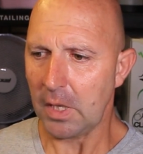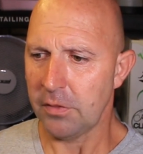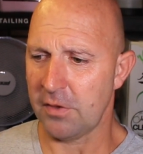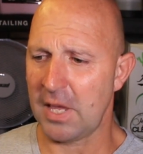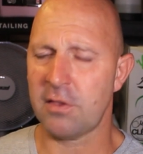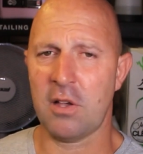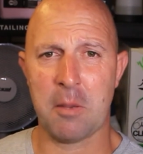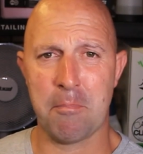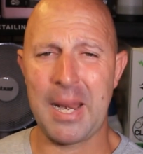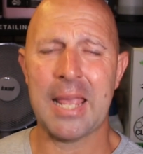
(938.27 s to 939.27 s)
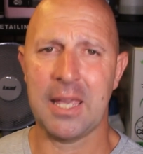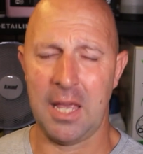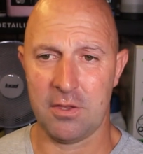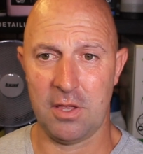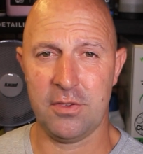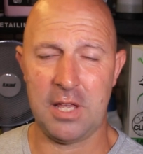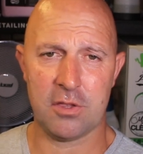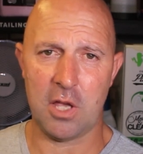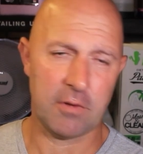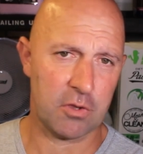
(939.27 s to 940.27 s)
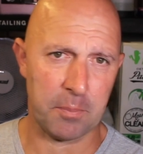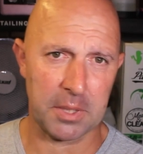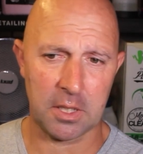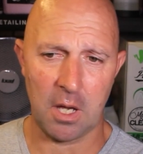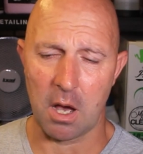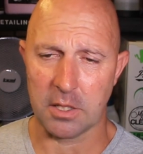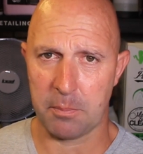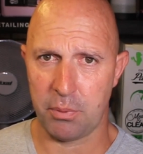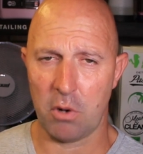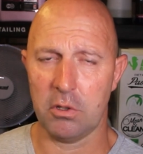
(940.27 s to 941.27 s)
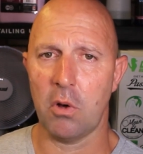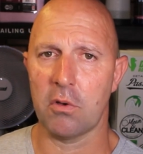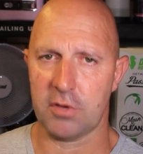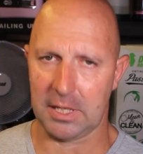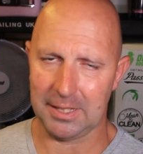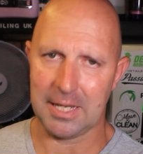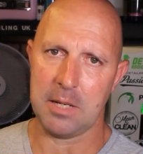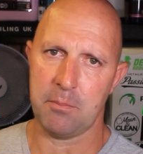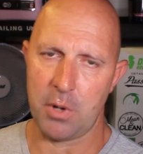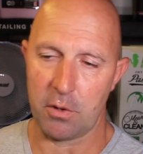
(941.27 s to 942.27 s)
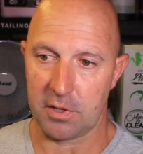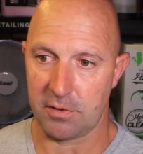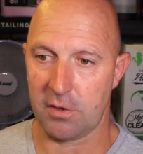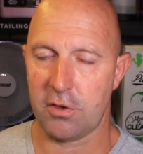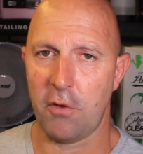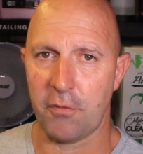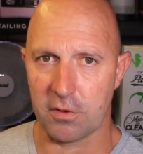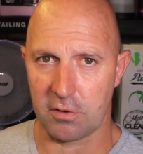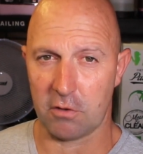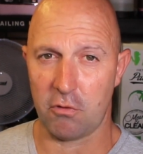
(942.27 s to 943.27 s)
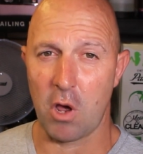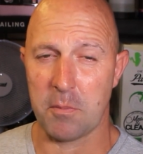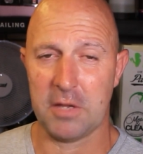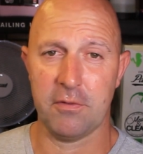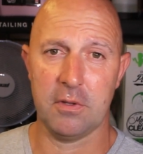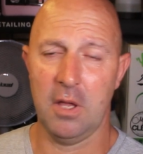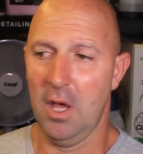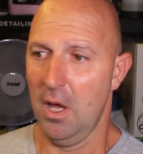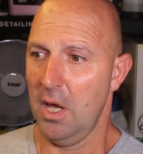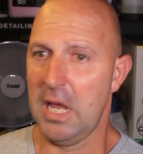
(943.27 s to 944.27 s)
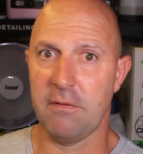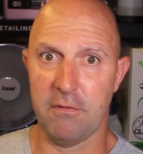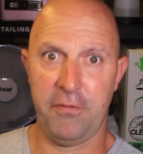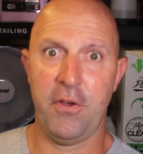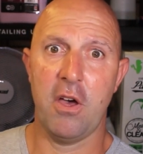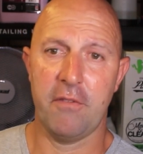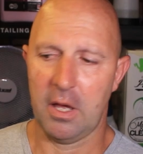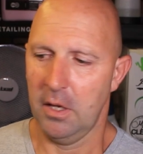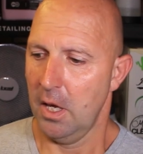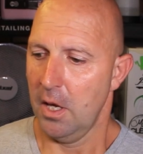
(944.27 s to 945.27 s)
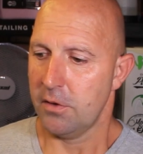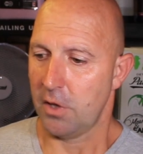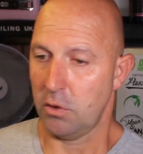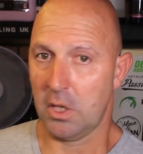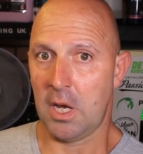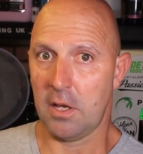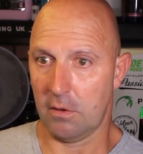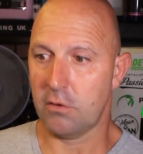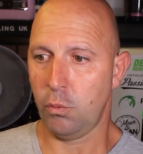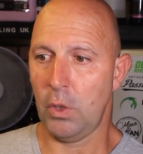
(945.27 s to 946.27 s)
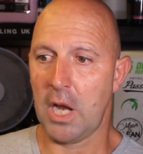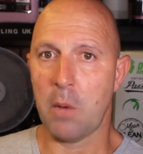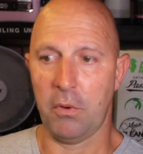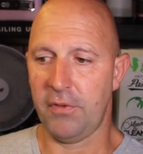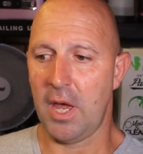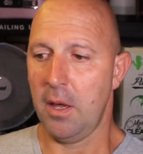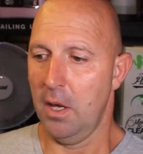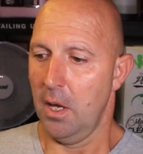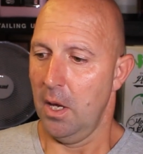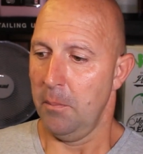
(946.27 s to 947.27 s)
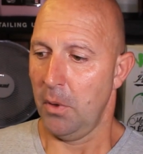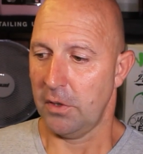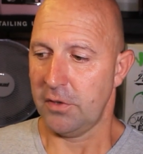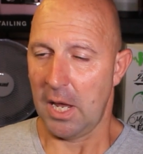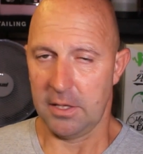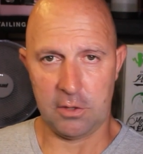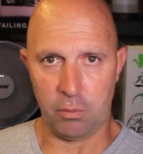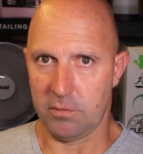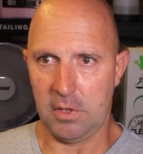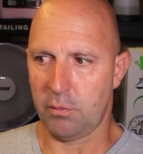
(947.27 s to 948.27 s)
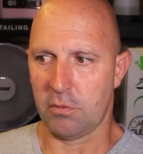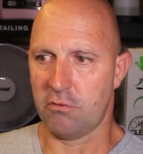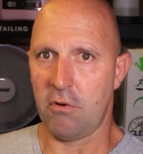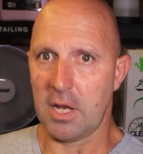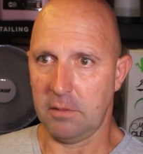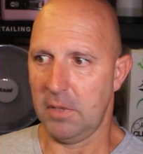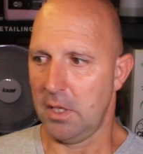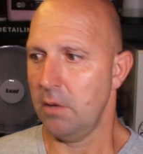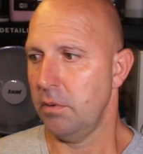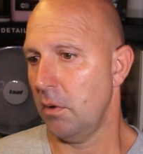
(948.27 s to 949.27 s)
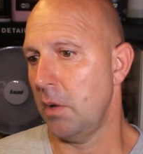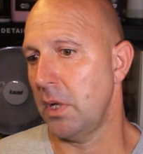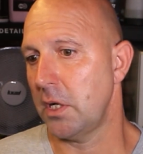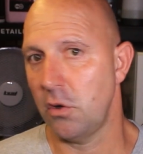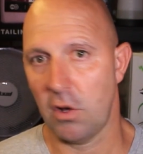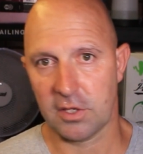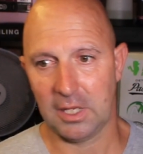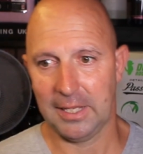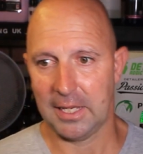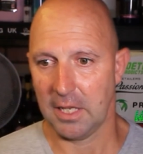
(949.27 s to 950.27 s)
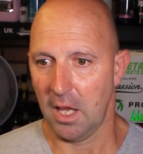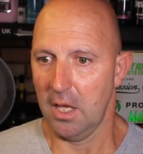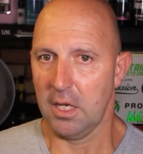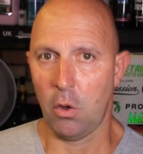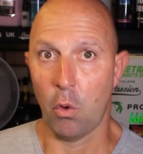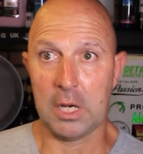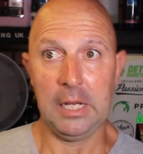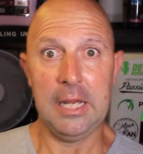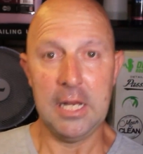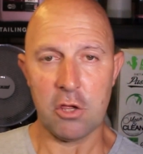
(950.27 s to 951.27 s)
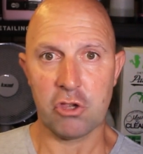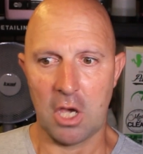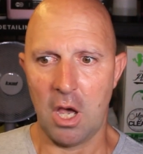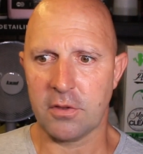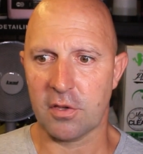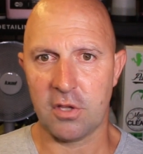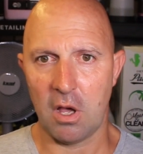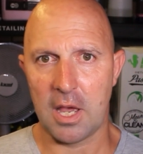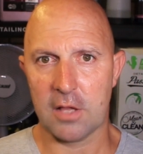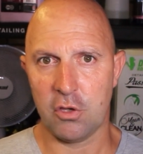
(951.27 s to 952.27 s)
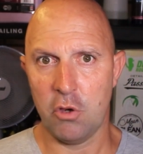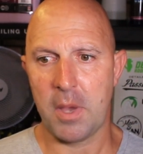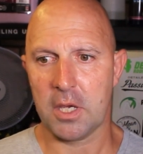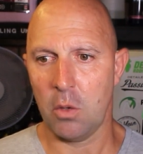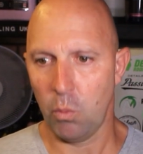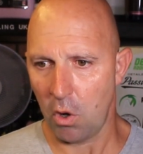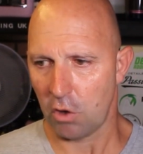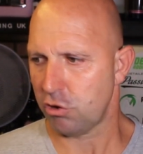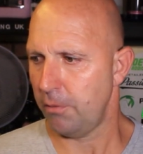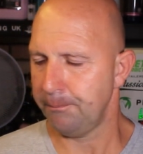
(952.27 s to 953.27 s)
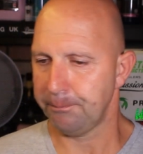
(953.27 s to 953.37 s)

this acts like a blanket, 'cause it sits over the top of the car and it prolongs the cleaning process. It softens the grime even further, so you can twin up with that. But on the day, this was great, you know, and we had a nice clean, or cleanish car to start our 2-bucket wash.